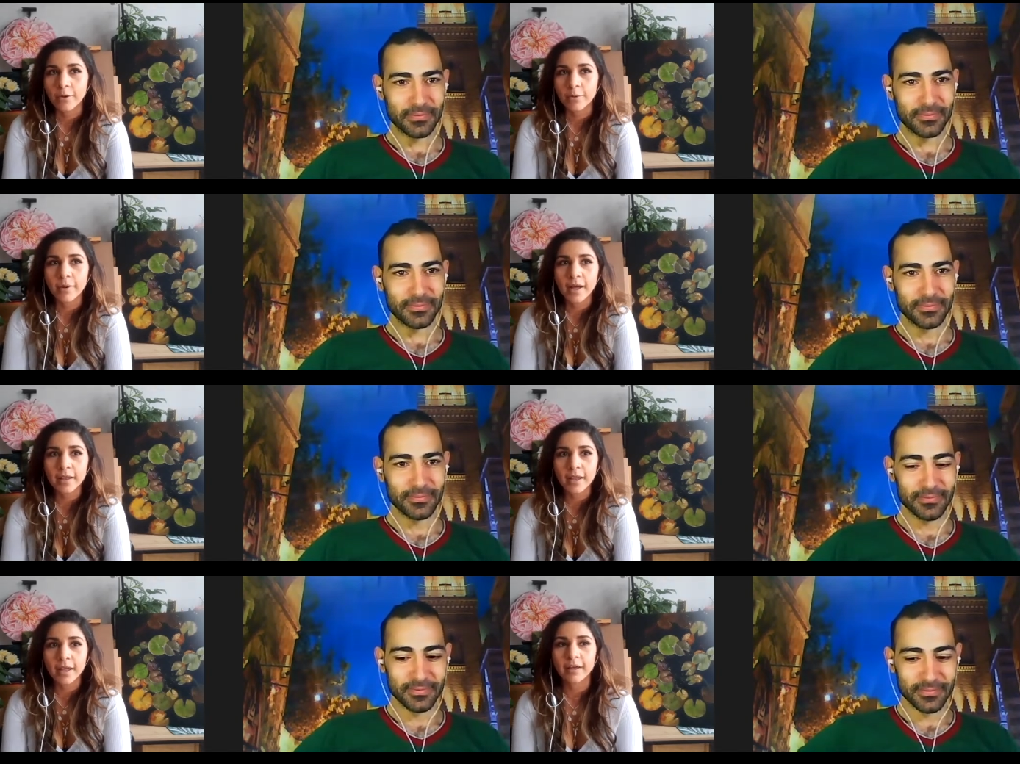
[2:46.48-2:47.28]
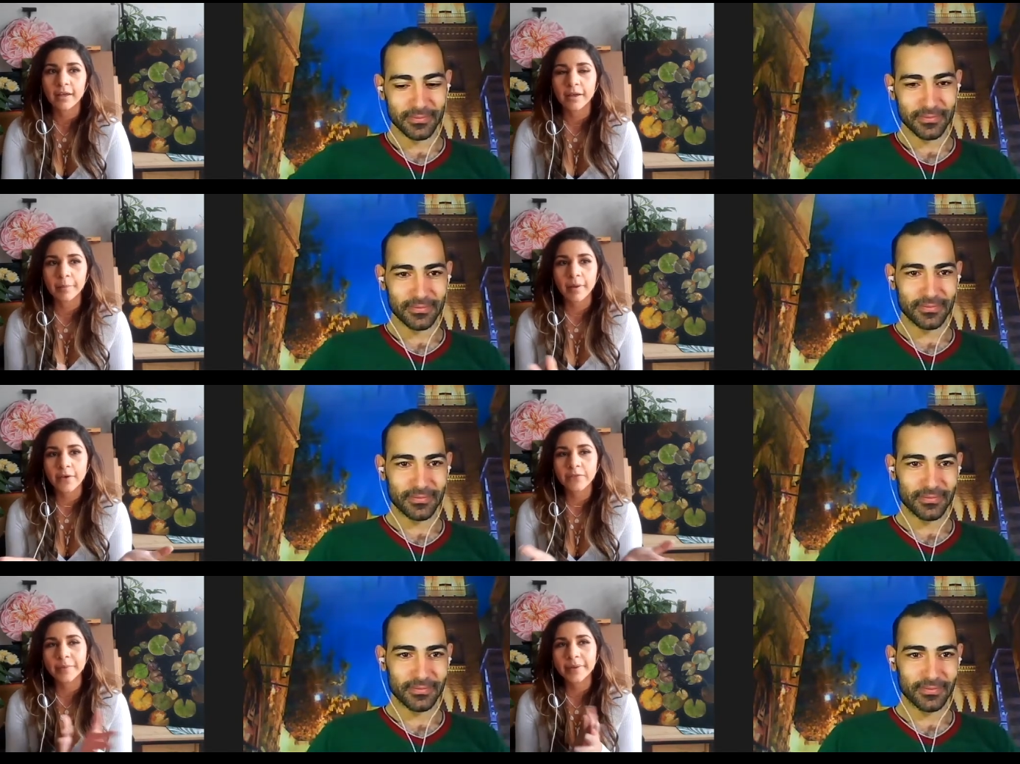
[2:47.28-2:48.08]
Speaker 1: Well, um,
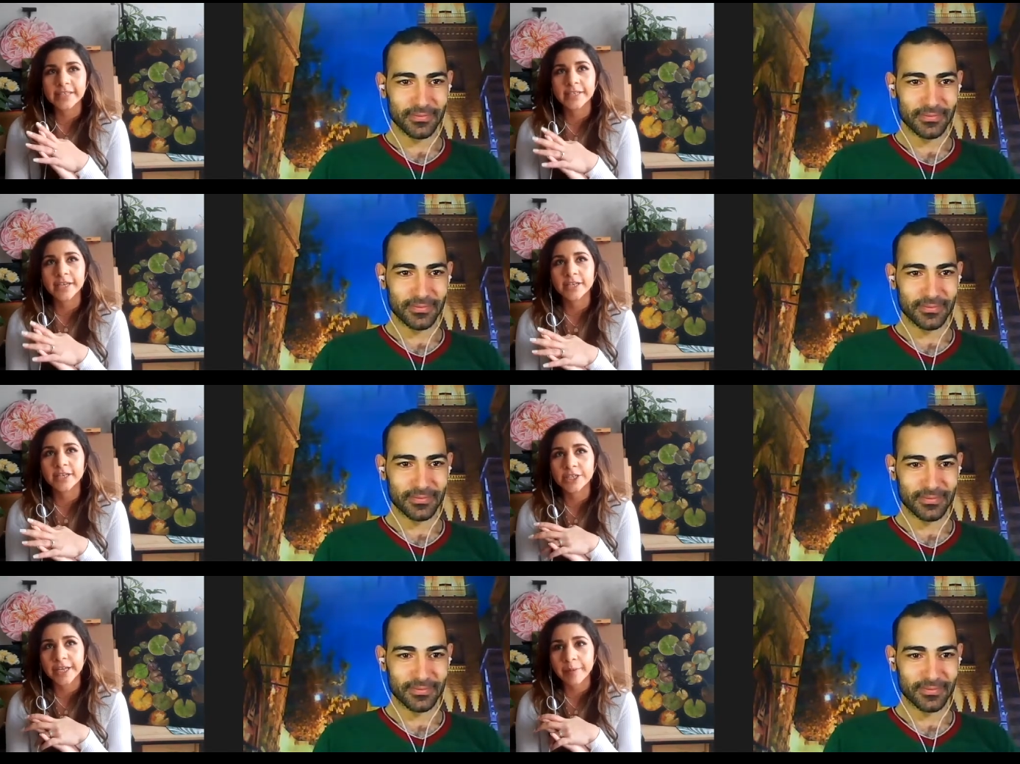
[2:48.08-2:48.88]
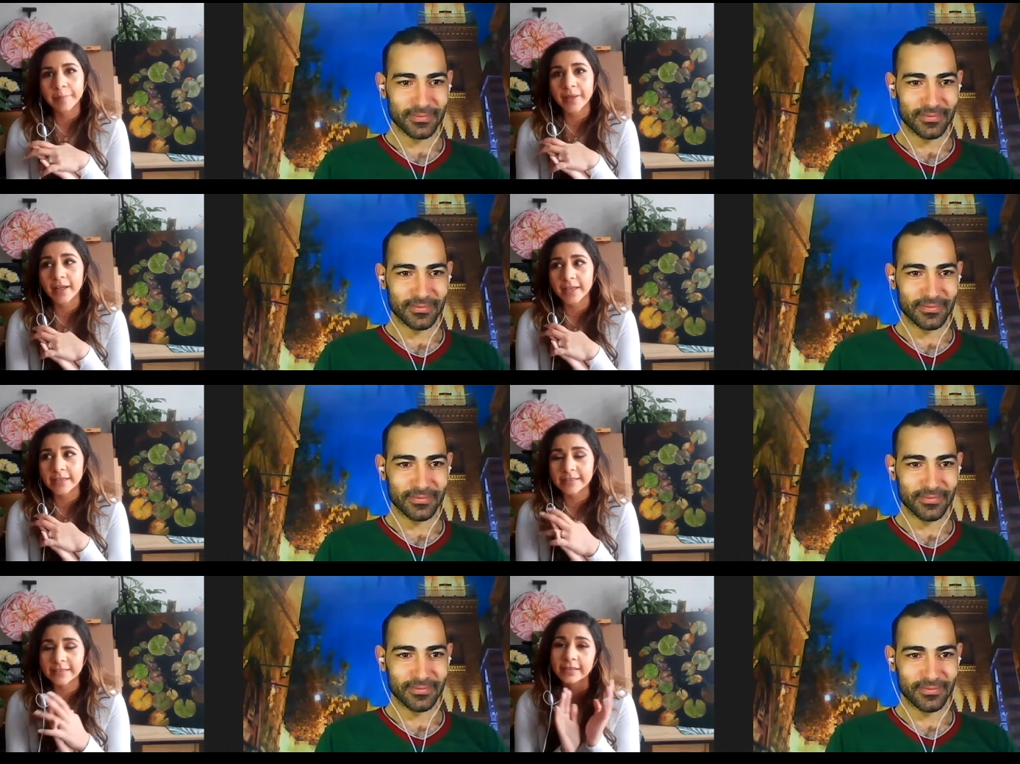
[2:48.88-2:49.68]
after my internship, I
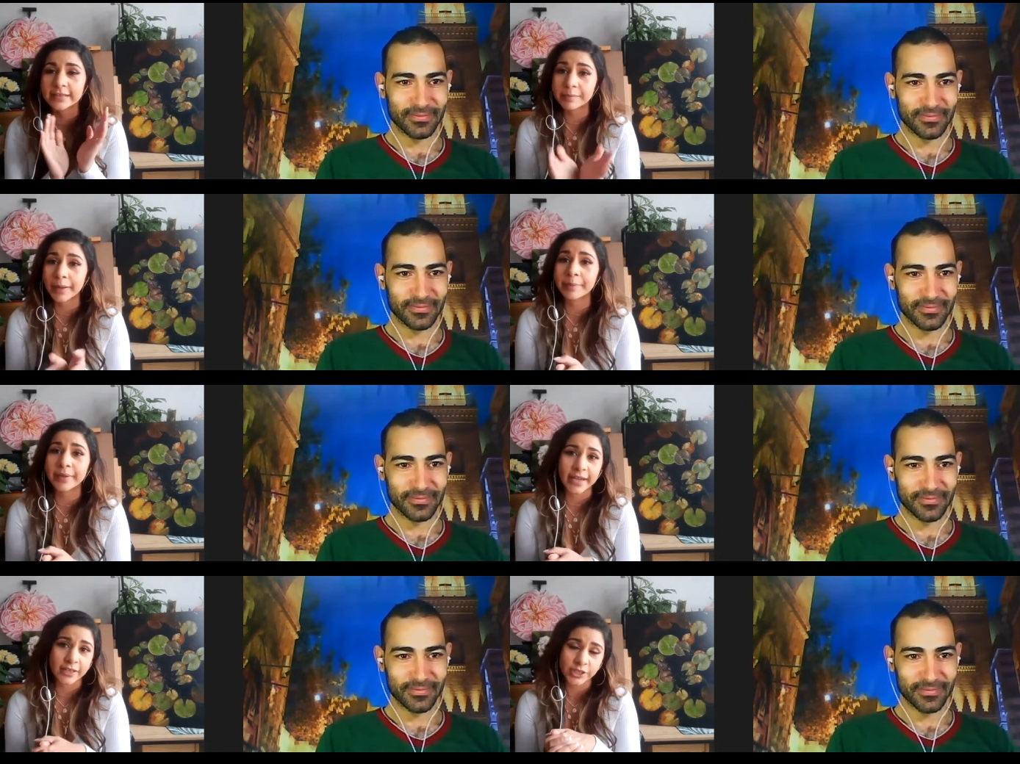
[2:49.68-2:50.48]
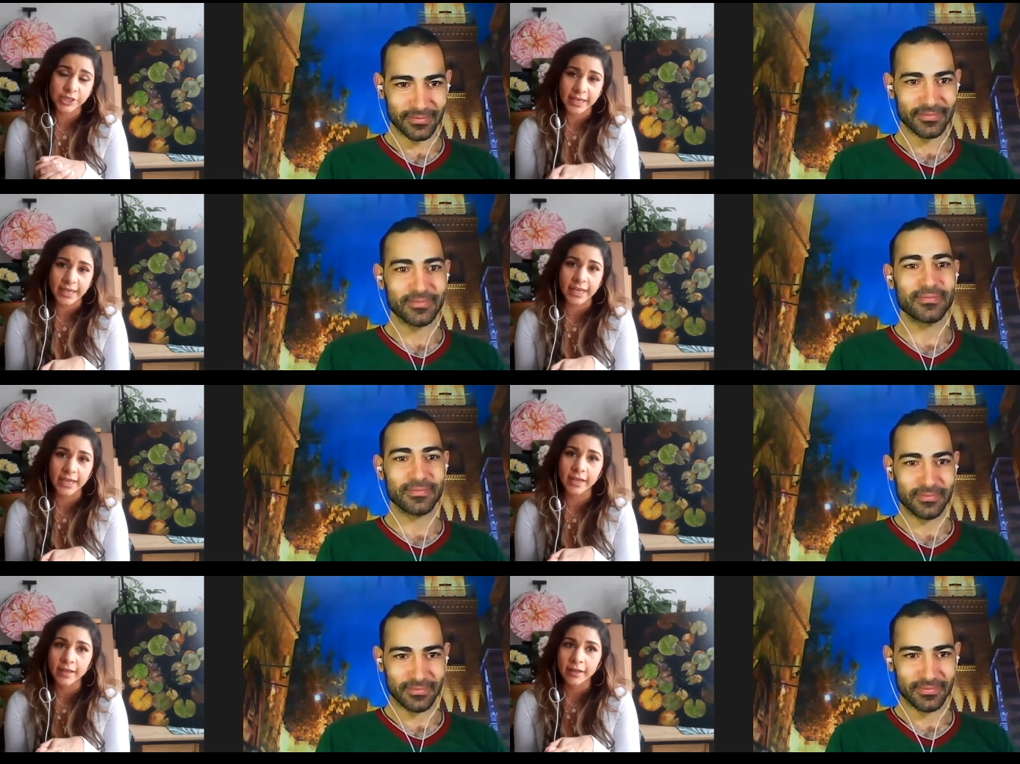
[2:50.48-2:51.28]
started my
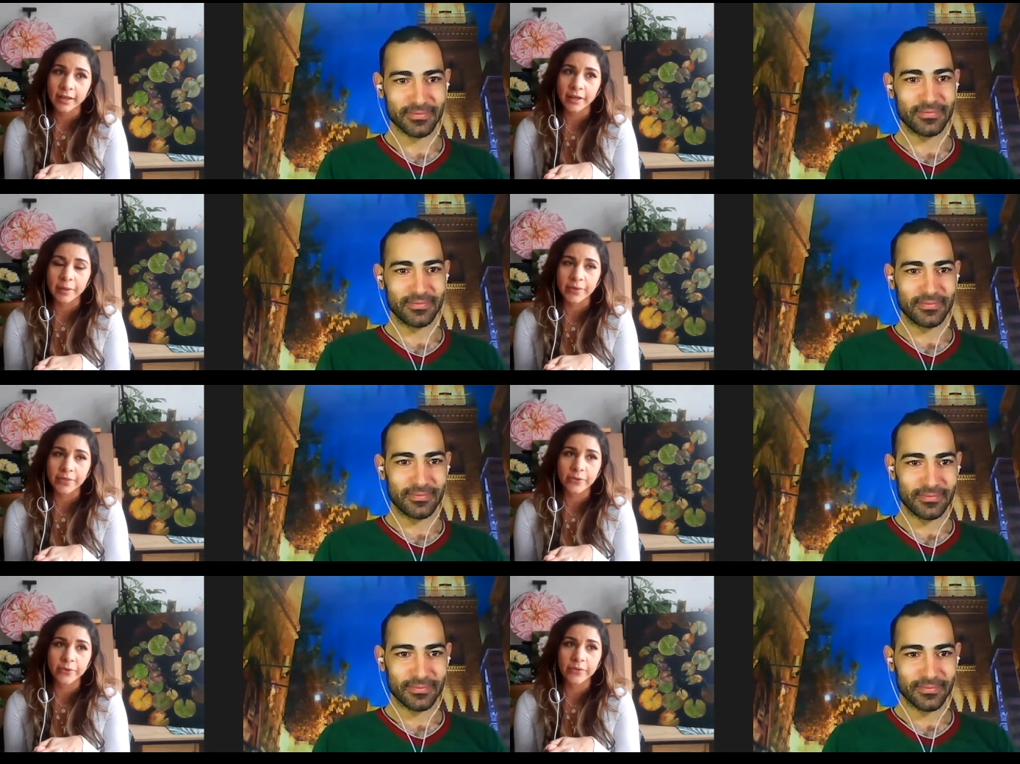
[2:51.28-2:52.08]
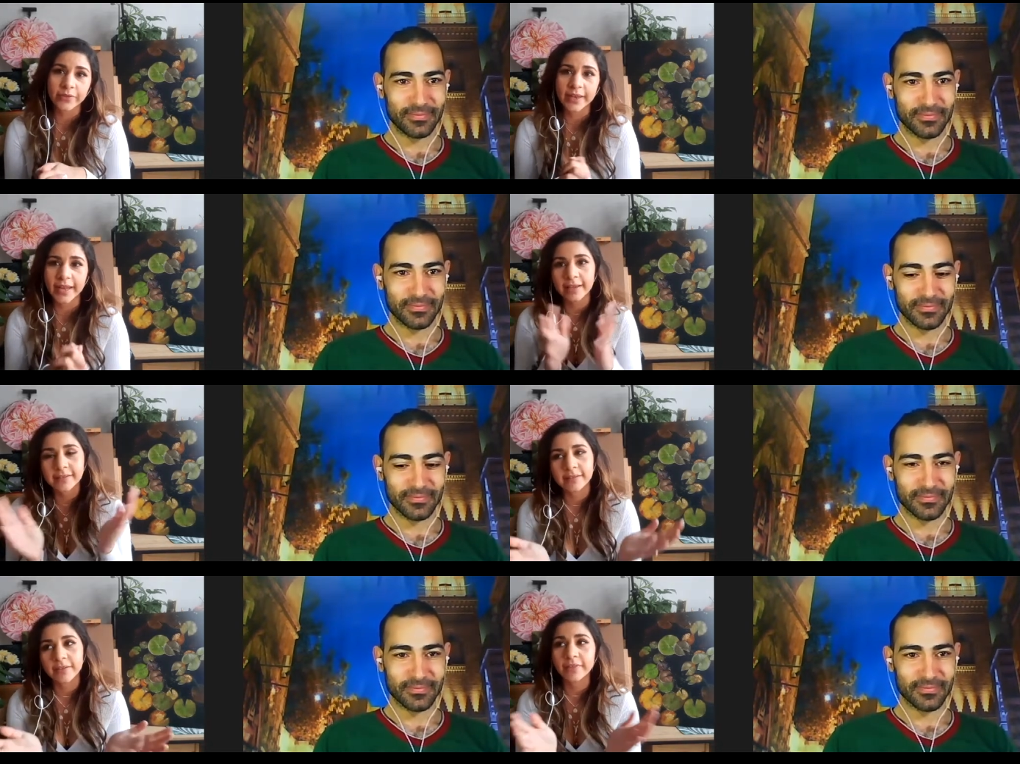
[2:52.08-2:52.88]
PhD um, I thought the
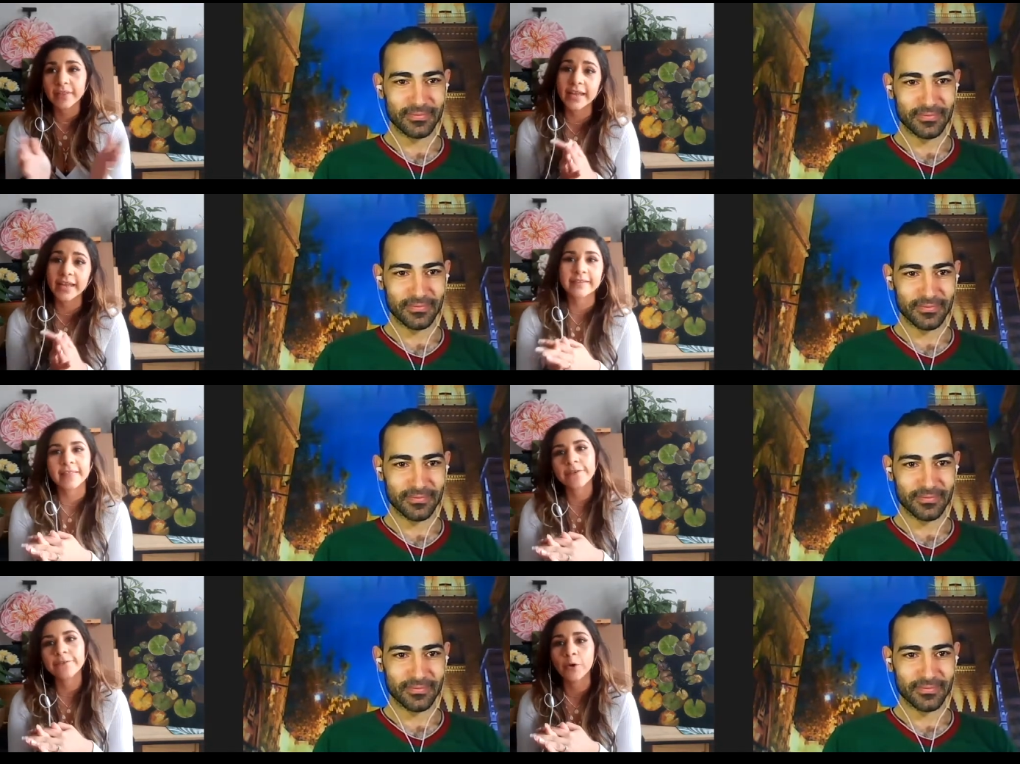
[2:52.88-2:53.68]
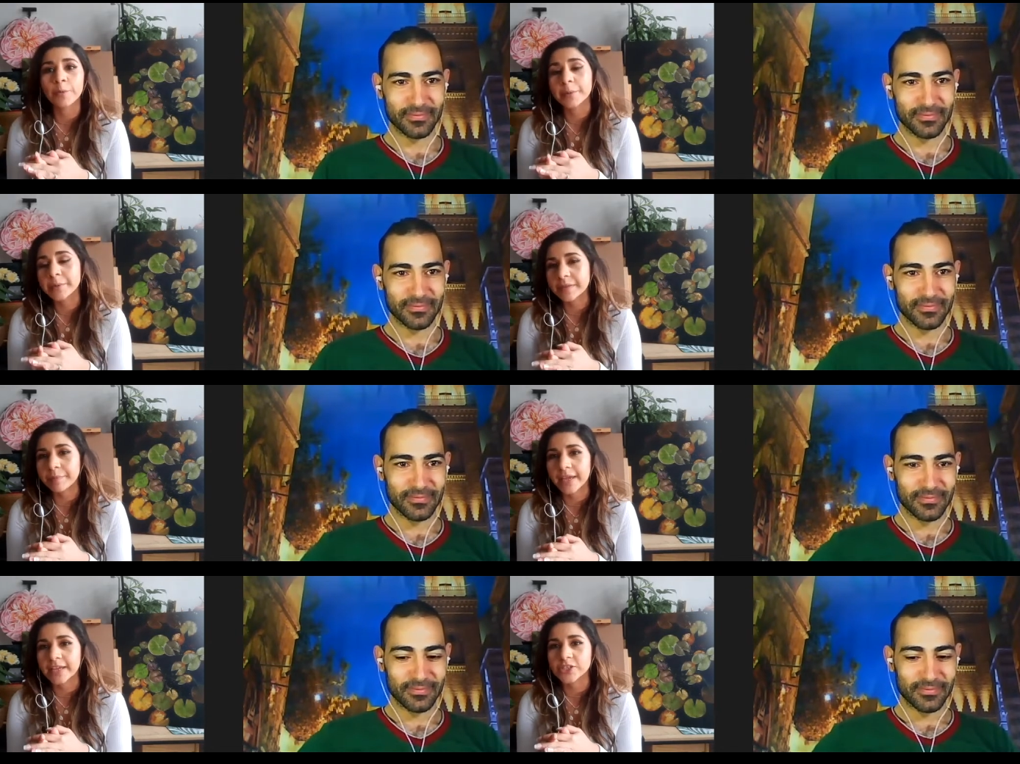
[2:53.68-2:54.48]
next the next thing for me was a
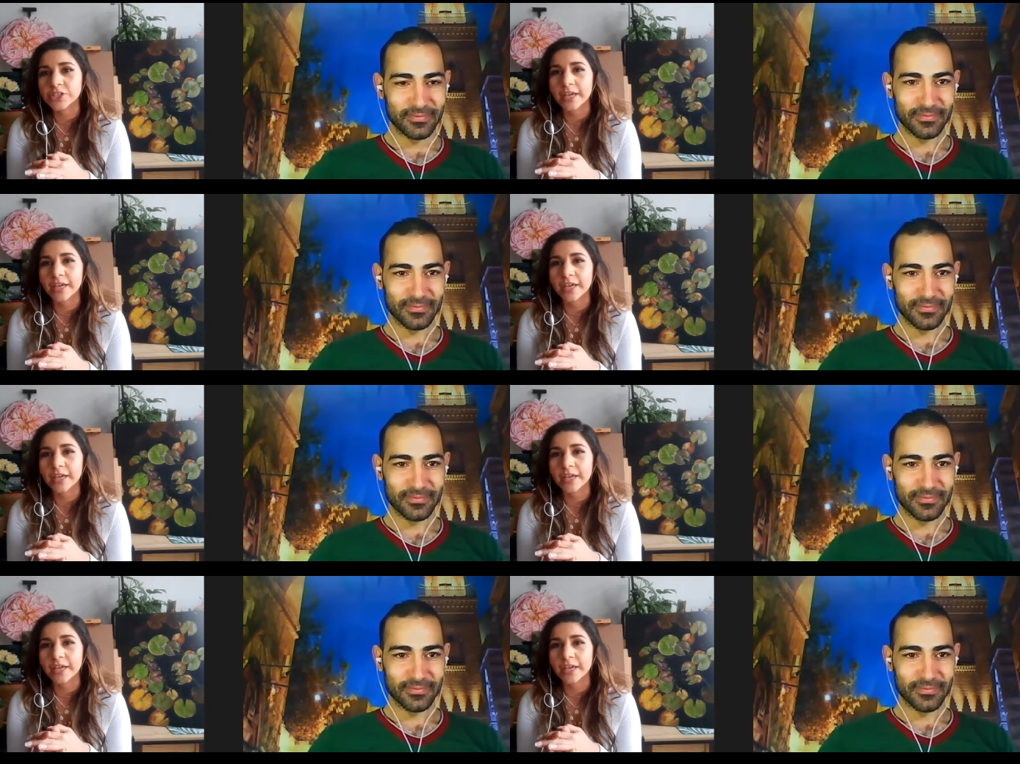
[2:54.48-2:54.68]
PhD.